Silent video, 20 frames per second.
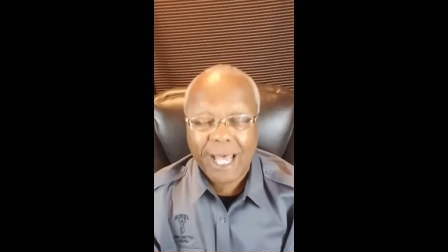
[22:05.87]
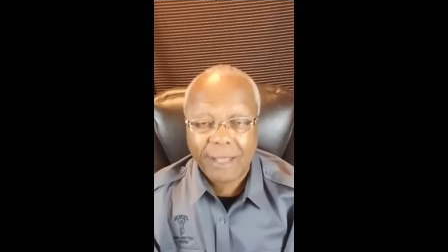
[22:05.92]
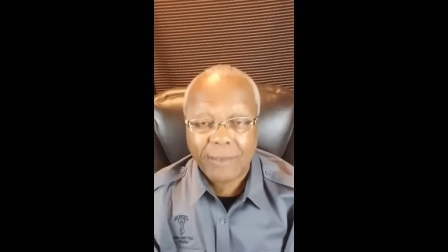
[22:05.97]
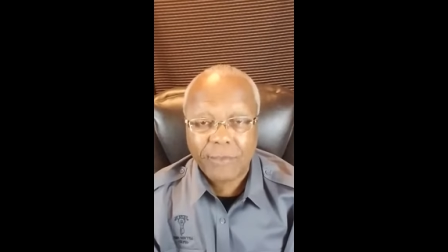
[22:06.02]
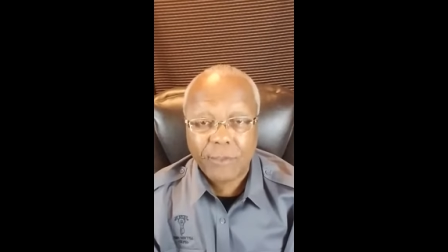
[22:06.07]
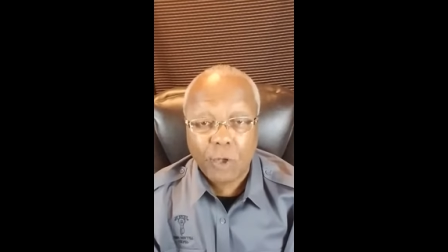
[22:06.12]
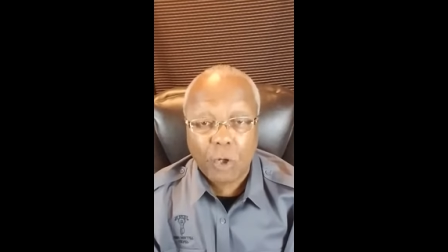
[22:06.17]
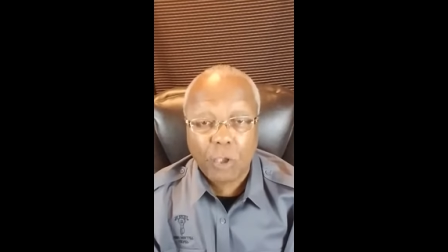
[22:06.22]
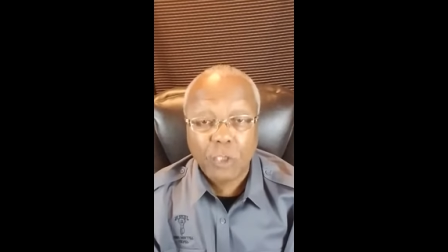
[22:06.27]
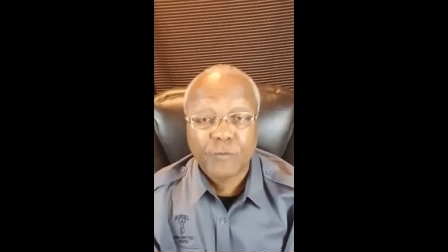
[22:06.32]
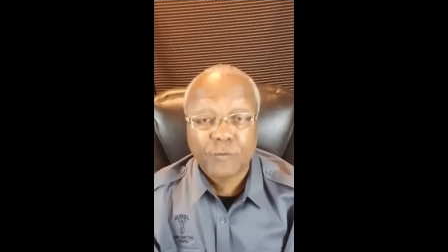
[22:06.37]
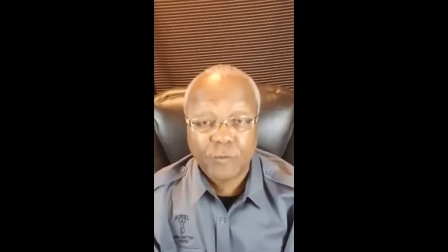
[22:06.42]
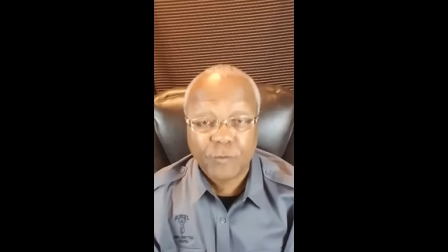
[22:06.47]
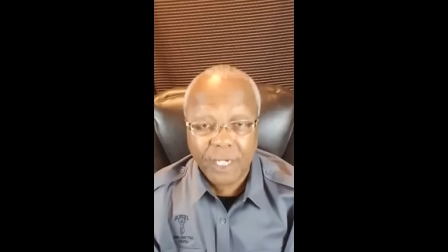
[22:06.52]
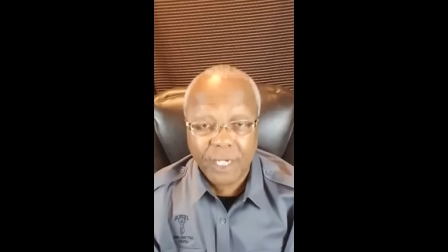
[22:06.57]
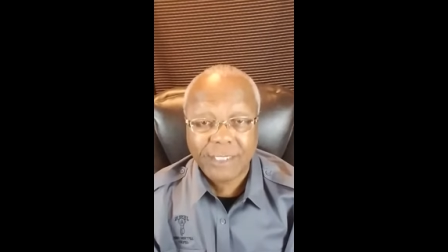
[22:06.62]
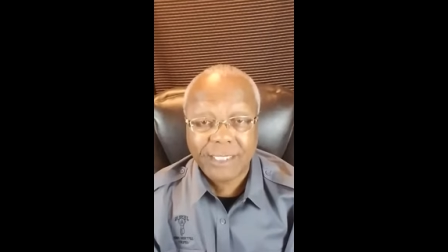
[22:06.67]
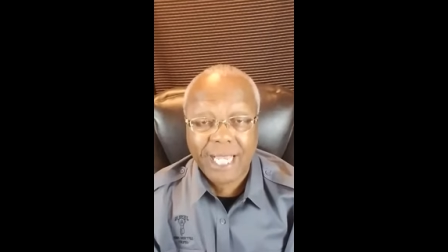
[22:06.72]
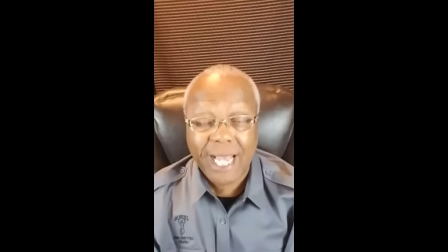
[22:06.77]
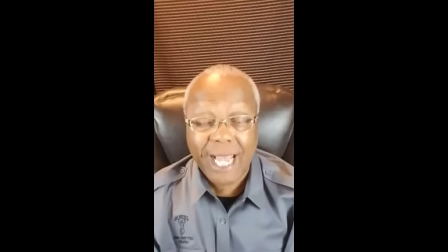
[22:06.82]
Those
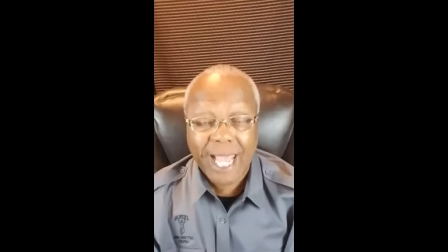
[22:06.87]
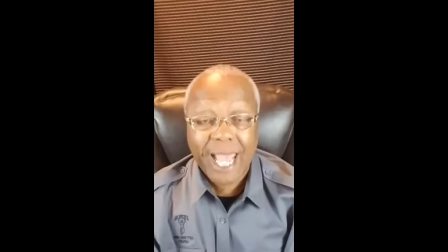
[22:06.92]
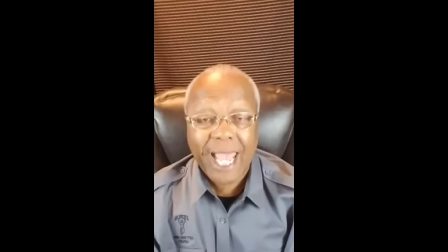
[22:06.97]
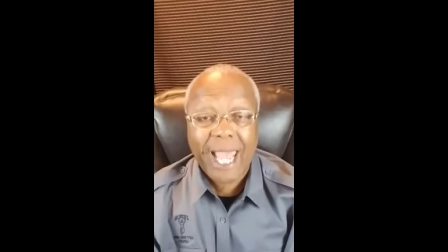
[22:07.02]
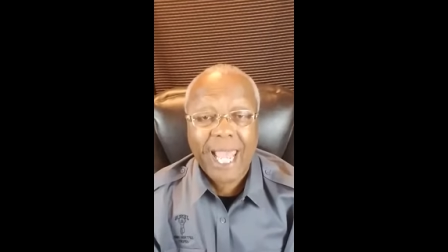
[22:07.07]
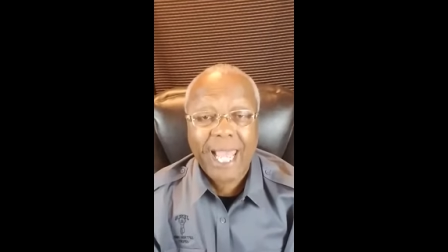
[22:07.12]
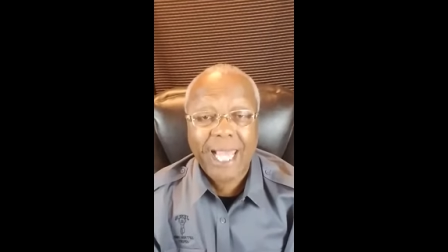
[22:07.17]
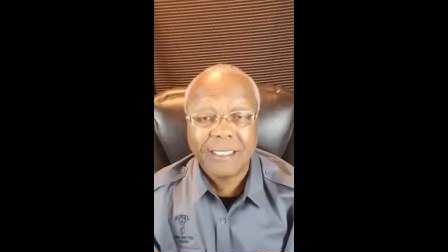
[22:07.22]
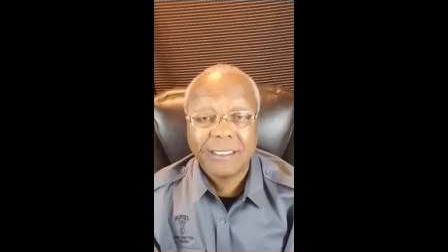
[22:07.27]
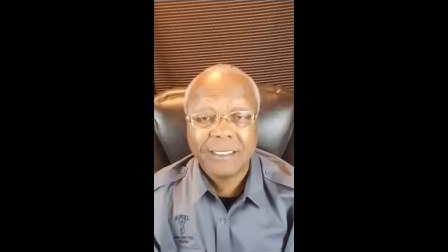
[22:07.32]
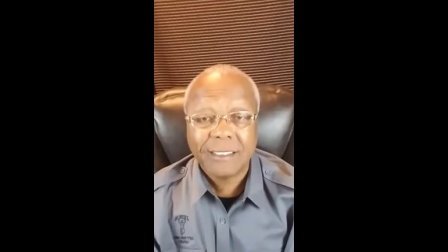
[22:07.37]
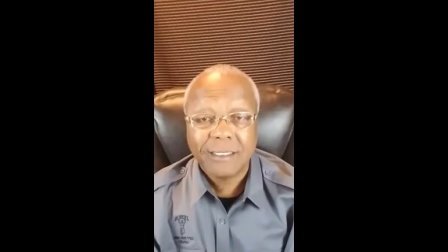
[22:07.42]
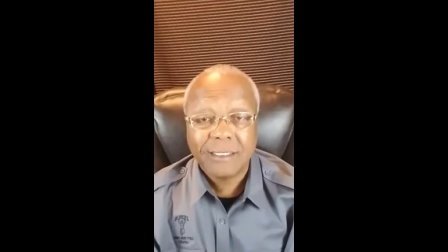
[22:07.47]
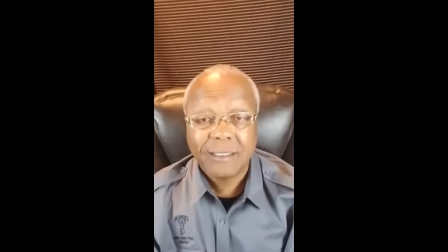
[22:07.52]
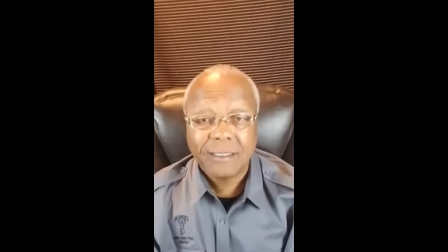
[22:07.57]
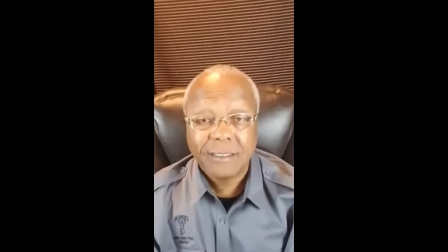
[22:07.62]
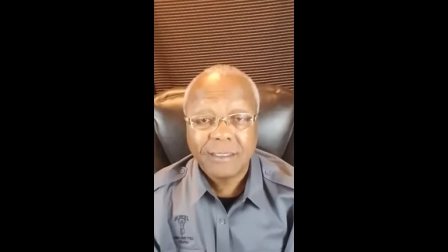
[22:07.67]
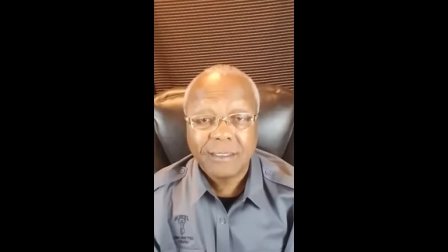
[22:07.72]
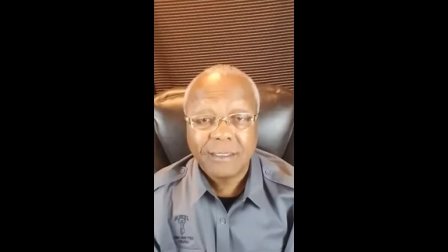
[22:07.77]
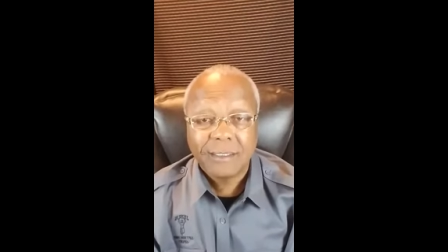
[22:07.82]
friends I had,
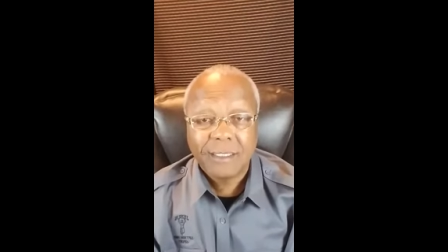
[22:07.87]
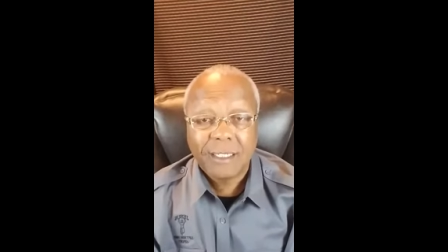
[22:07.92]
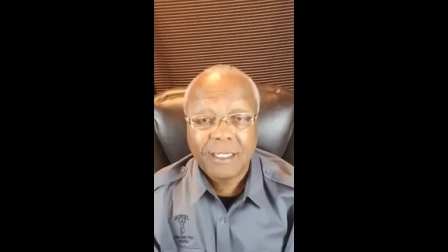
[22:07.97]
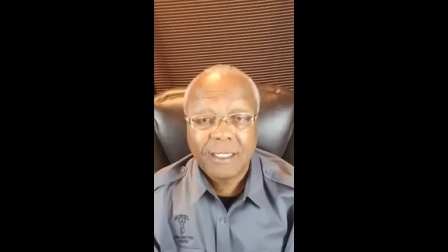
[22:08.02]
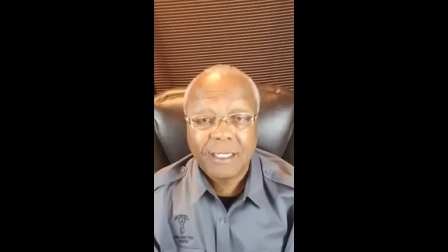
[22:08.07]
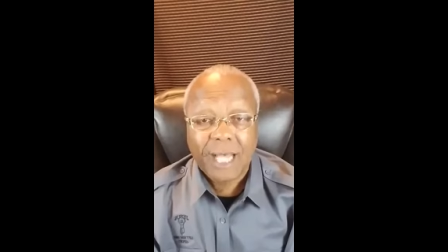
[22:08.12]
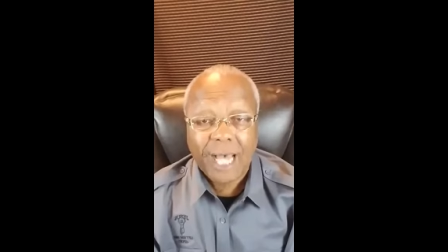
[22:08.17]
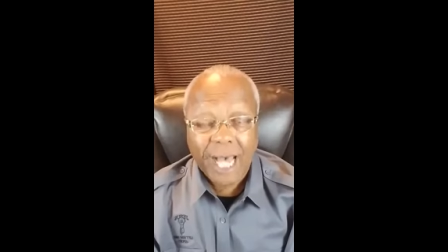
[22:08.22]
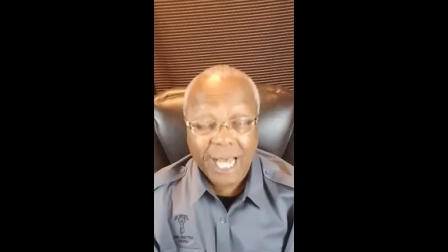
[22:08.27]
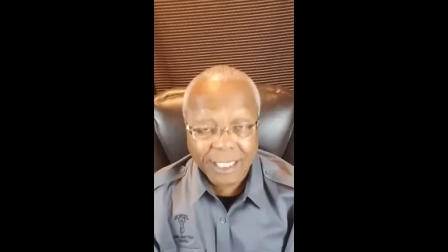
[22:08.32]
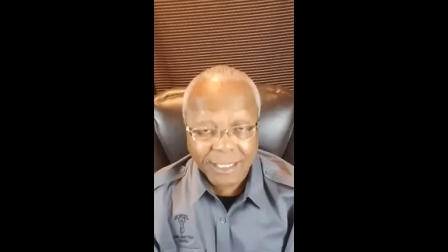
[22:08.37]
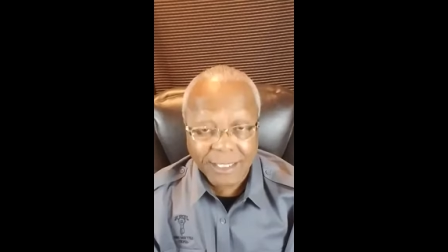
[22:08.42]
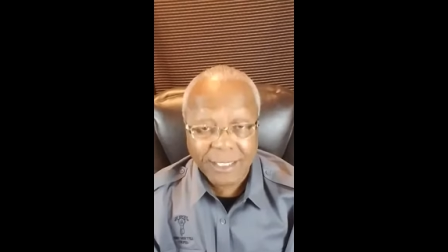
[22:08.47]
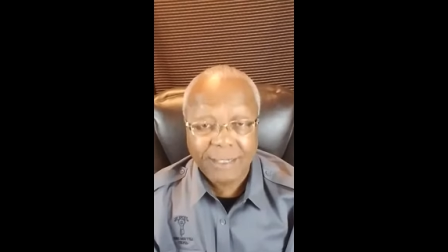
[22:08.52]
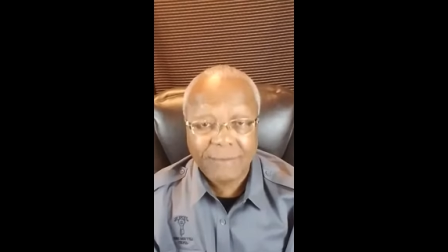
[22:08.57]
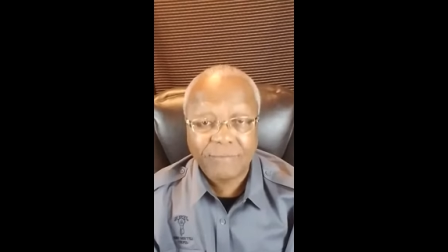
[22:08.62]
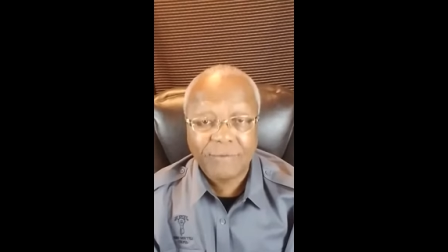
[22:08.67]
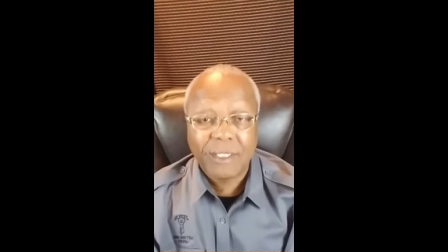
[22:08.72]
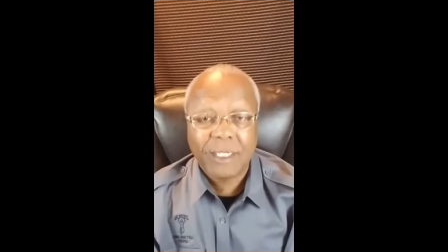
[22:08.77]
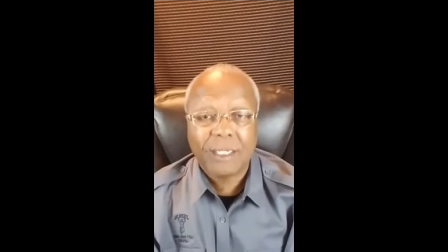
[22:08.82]
I
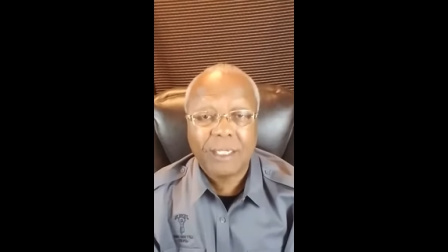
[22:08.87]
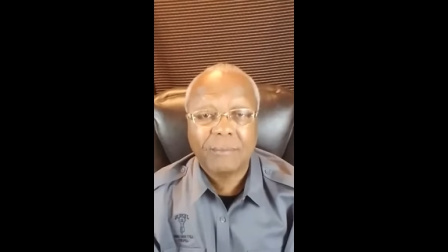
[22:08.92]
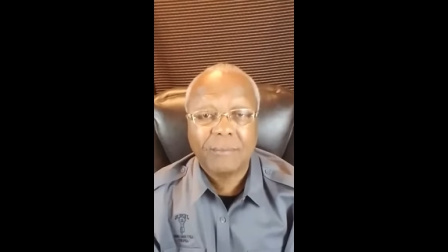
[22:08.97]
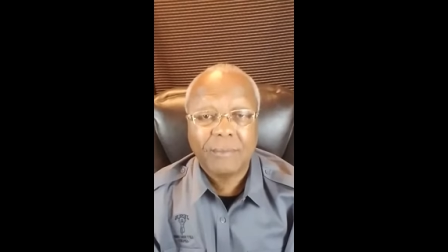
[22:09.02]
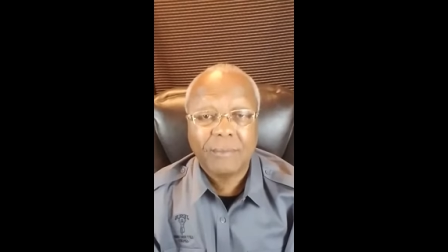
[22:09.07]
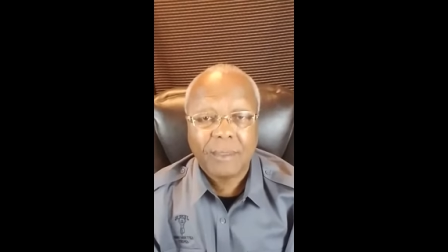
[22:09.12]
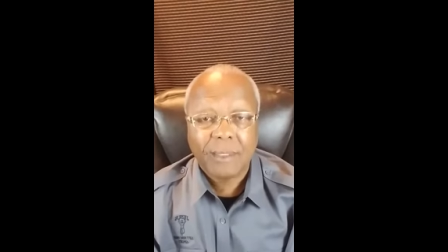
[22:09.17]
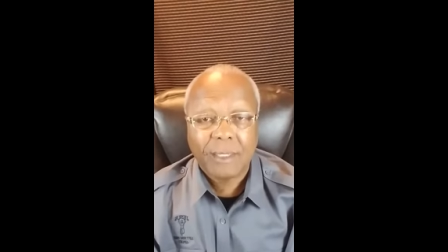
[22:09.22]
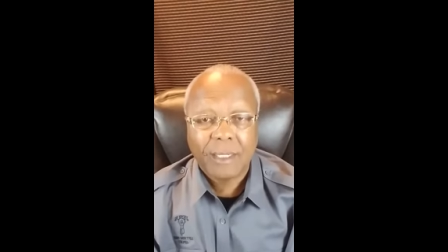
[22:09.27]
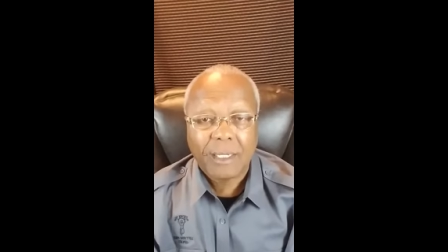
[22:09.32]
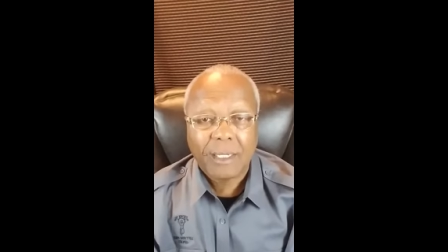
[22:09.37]
loved them.